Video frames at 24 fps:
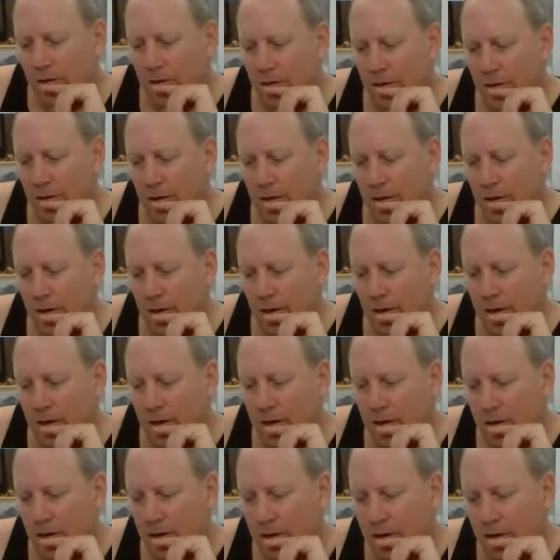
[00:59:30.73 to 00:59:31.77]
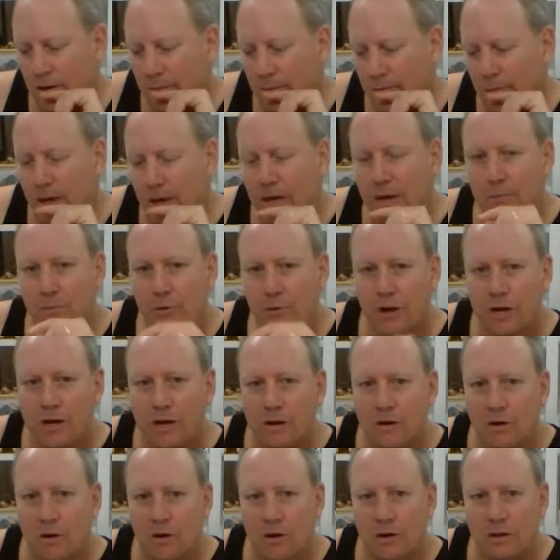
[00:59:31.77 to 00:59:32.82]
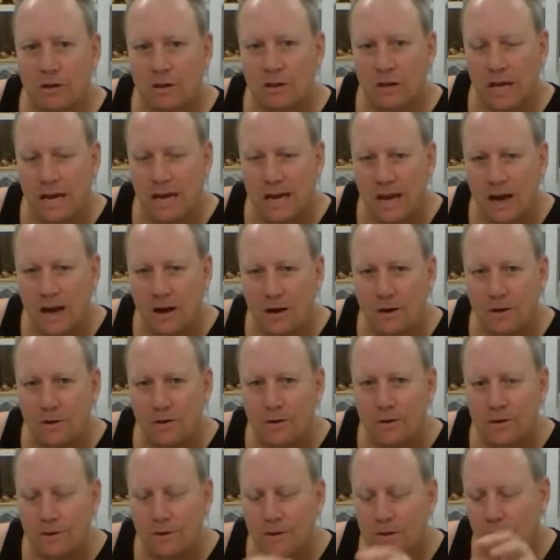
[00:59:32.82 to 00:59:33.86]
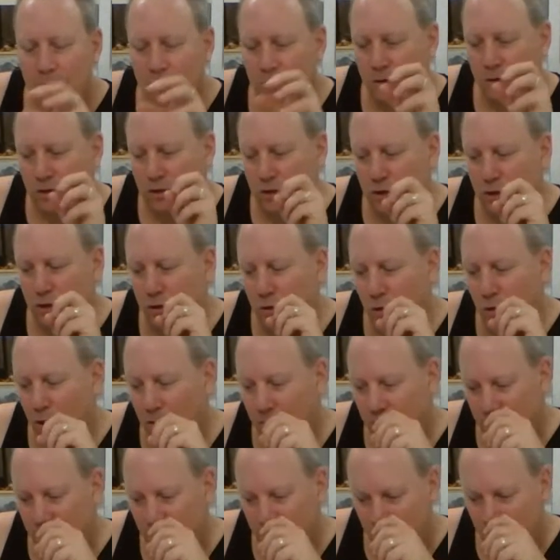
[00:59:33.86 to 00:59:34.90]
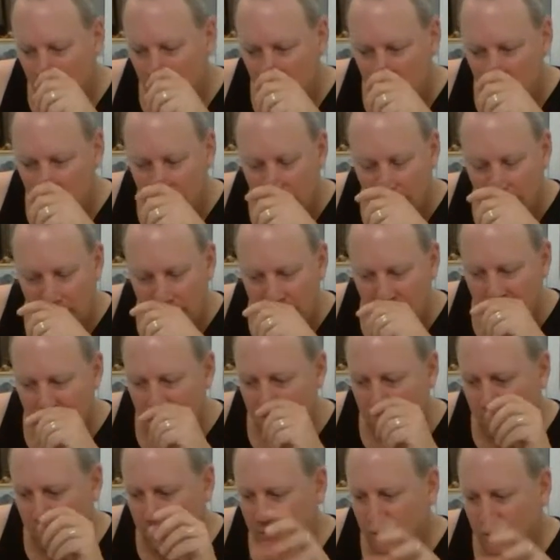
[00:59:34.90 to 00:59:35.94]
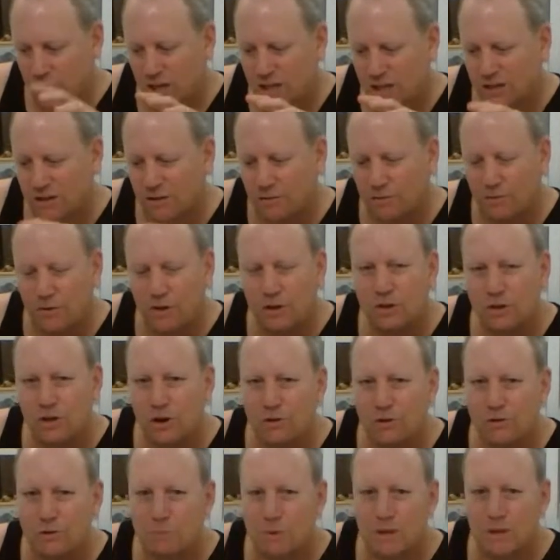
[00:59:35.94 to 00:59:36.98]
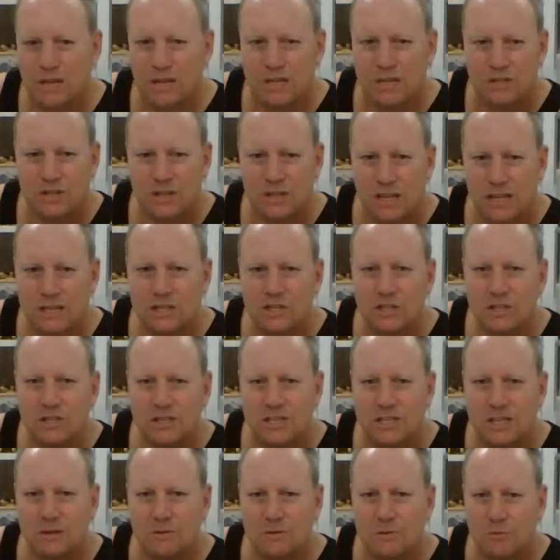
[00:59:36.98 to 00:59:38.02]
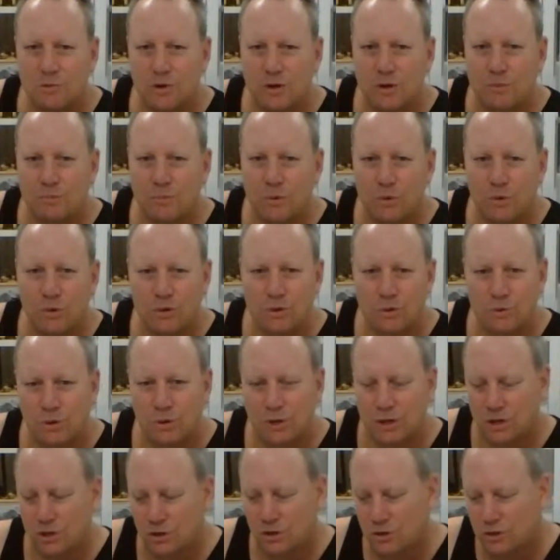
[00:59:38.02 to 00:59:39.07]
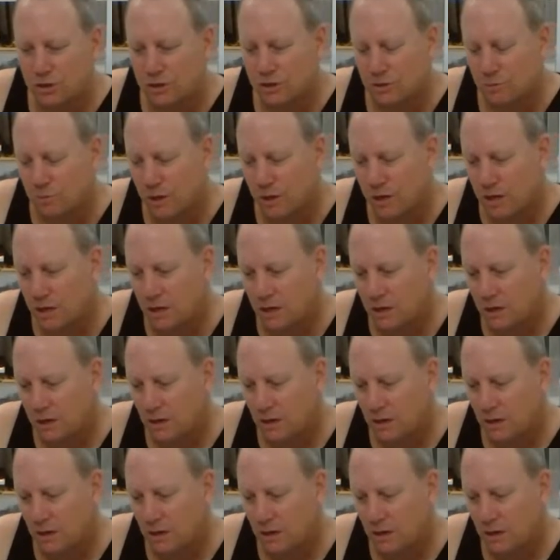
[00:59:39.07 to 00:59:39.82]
the pick a brick on Lego too often. I've checked it a few times, but their selection seems pretty poor to what it used to be.